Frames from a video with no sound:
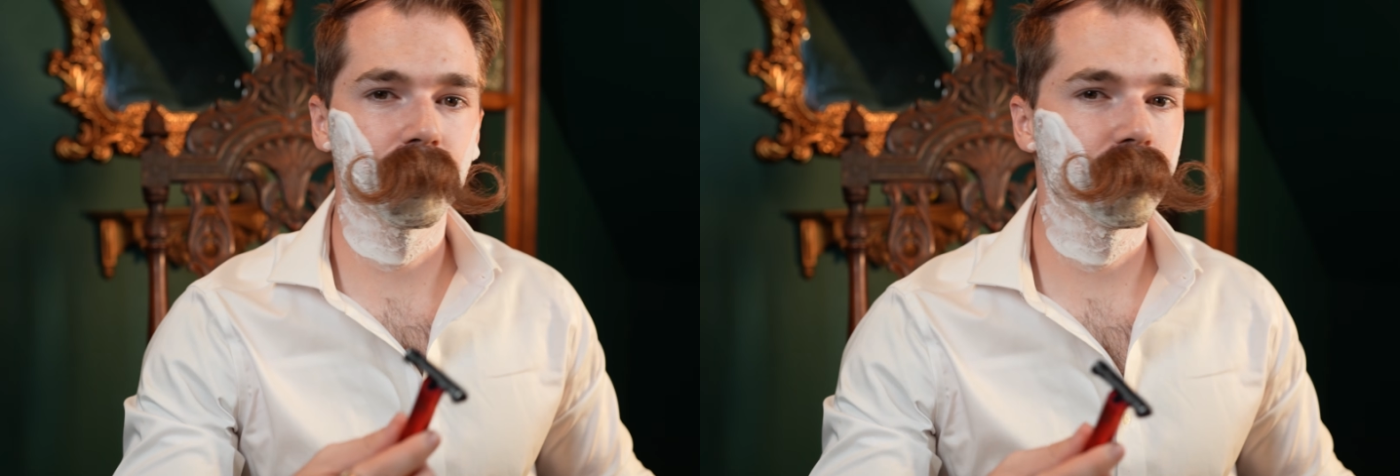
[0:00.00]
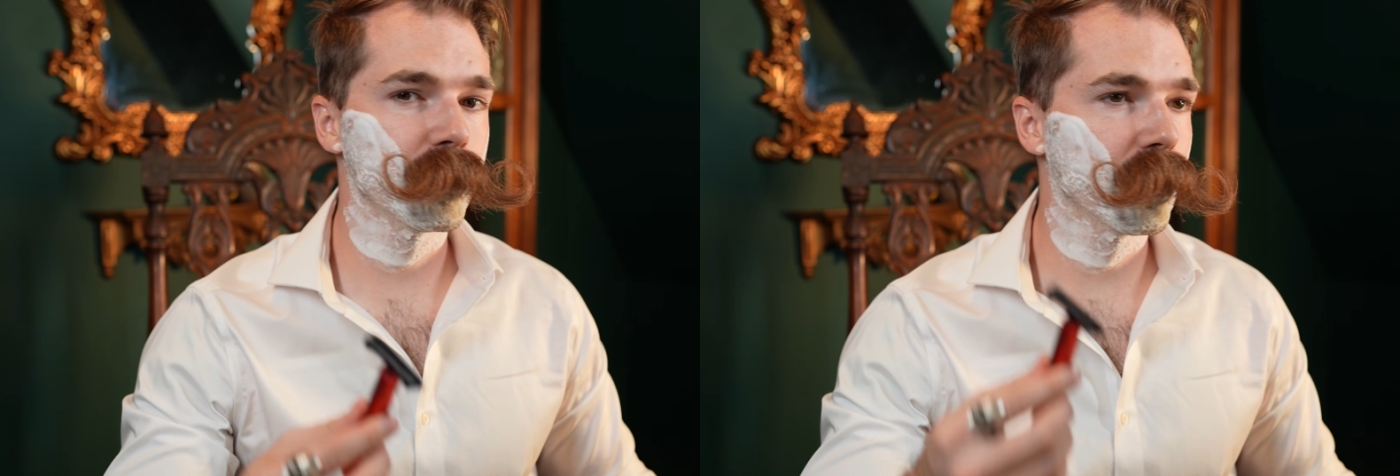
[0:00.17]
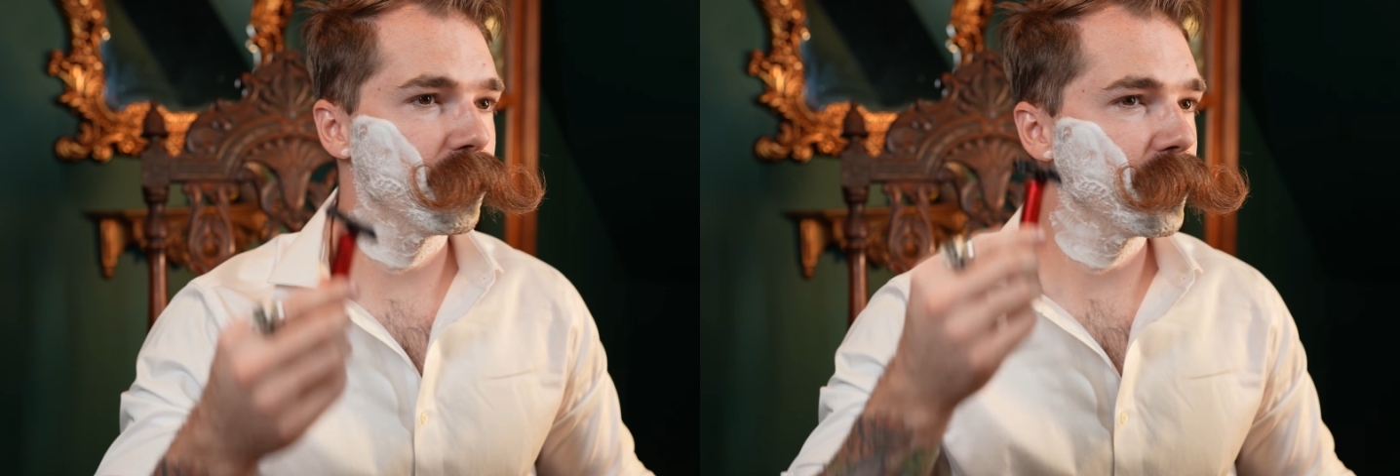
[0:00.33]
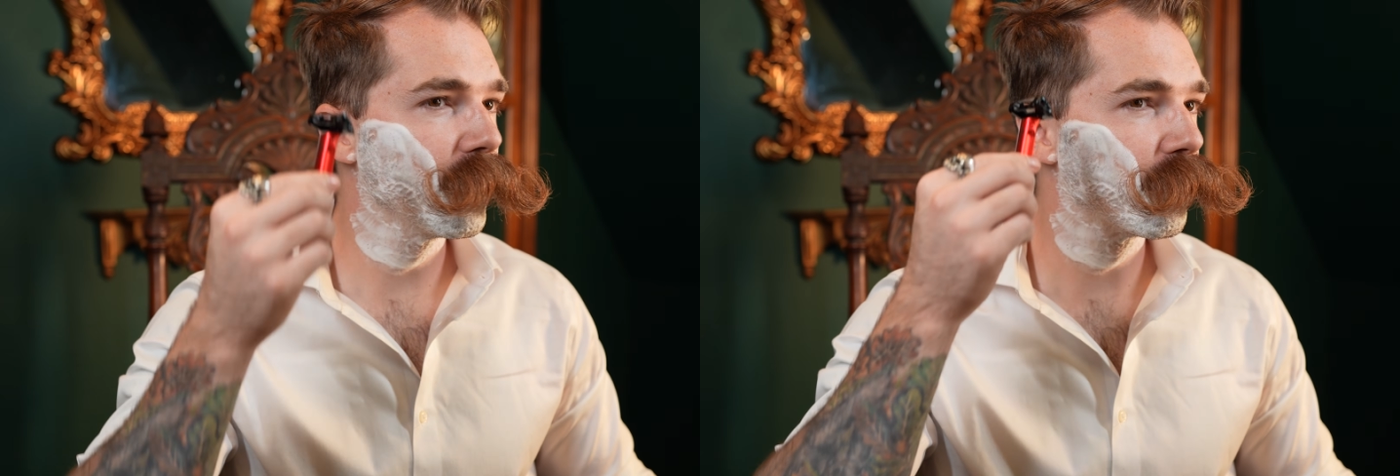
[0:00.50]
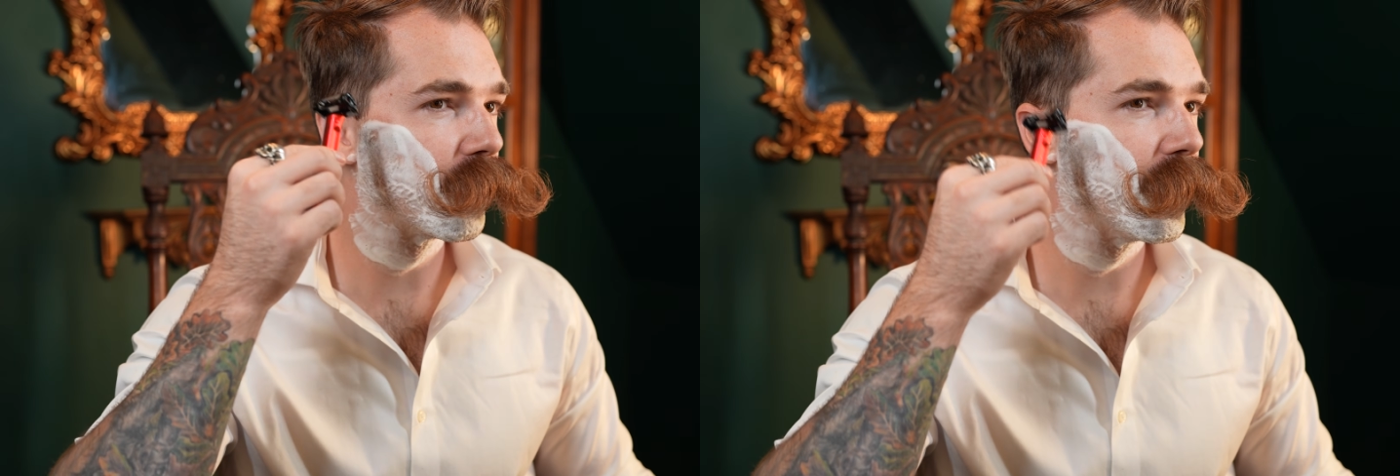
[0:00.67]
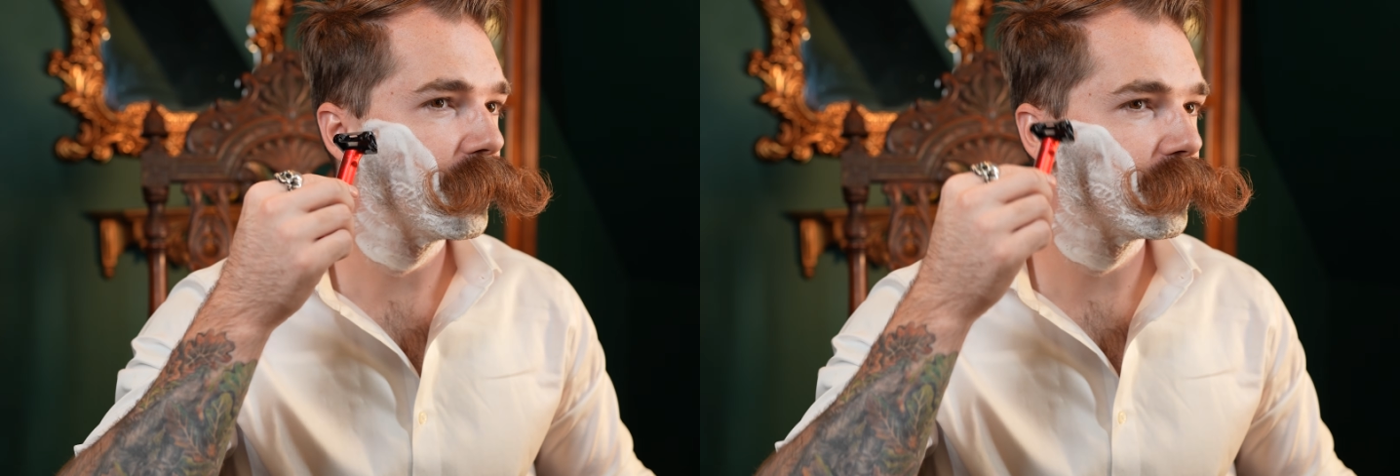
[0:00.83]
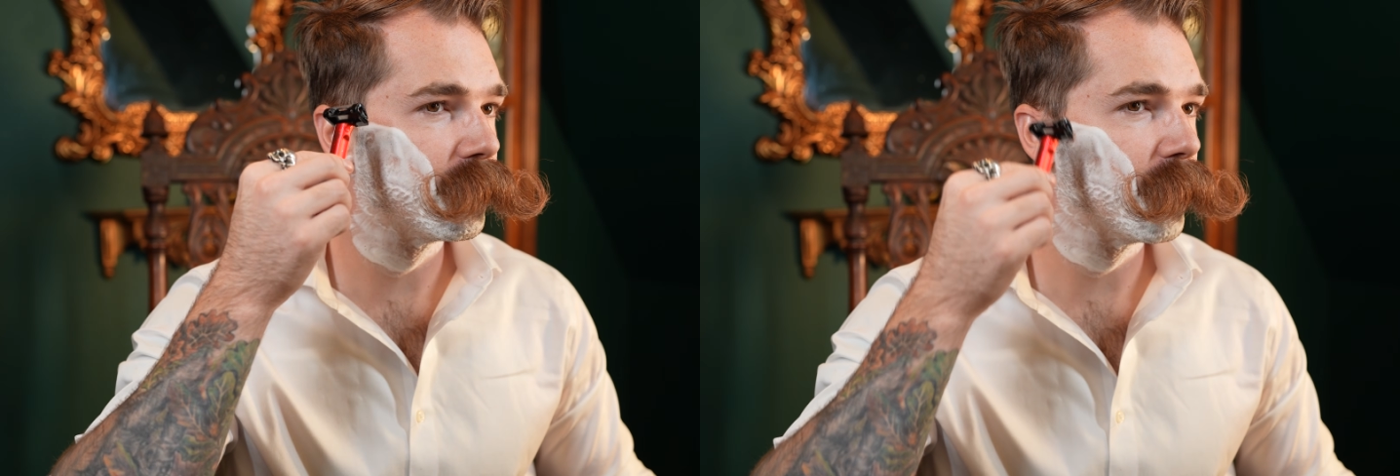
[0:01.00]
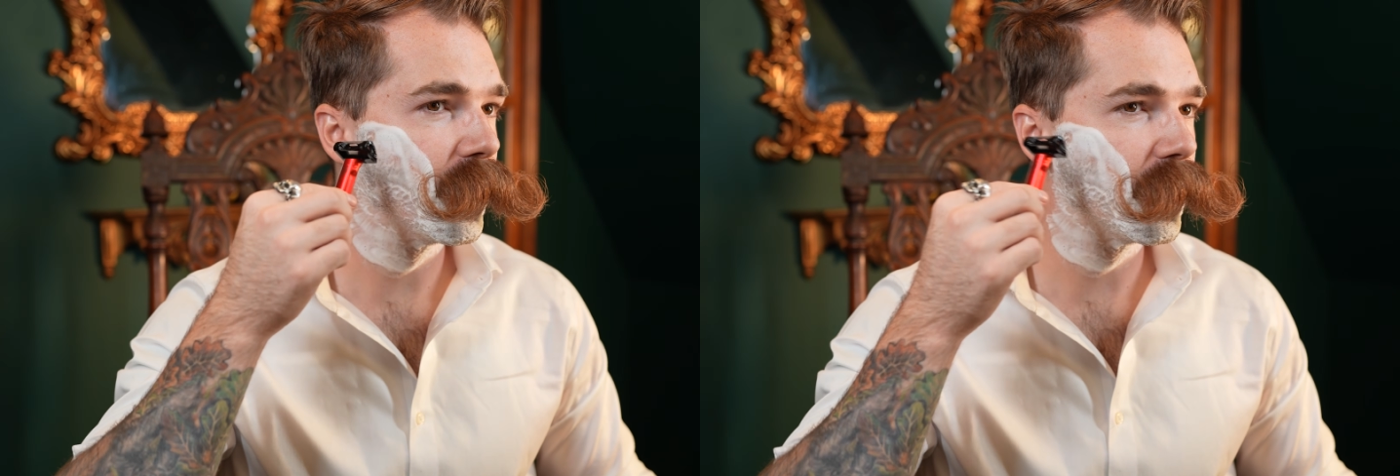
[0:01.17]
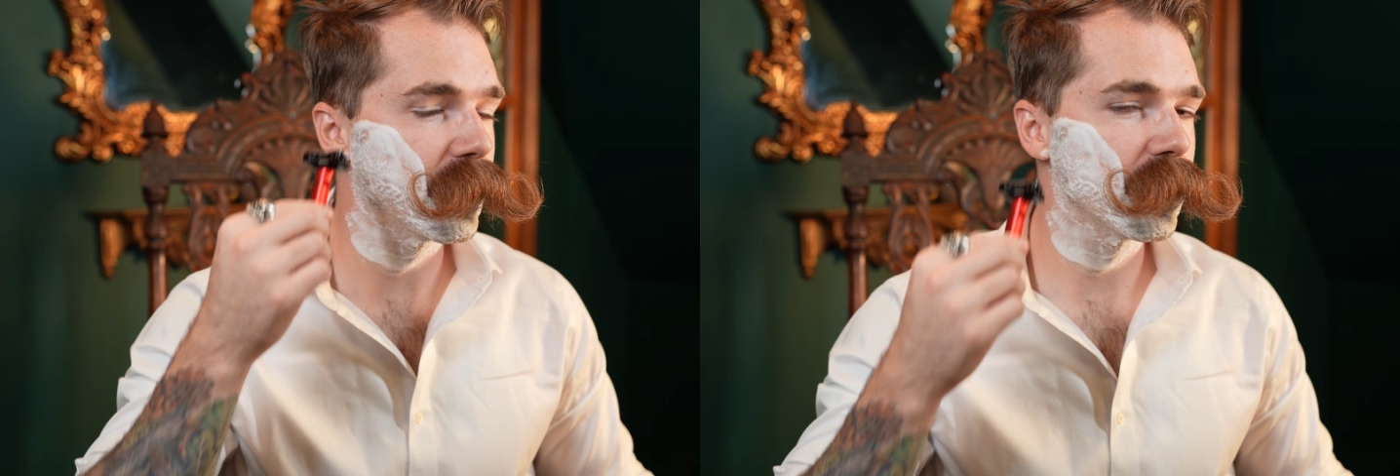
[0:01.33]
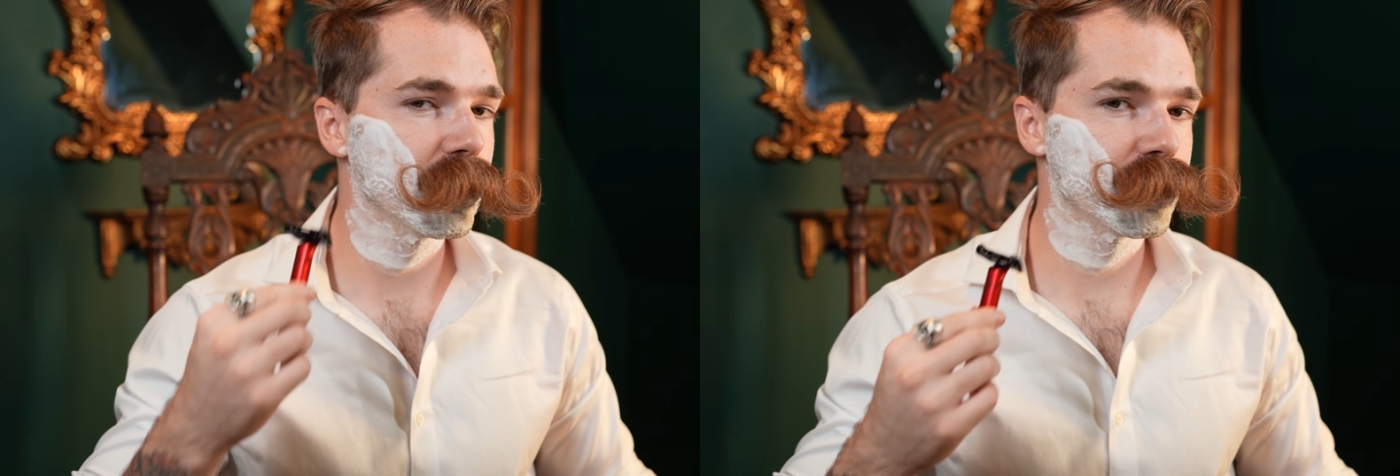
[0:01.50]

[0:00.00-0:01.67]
don't be afraid to make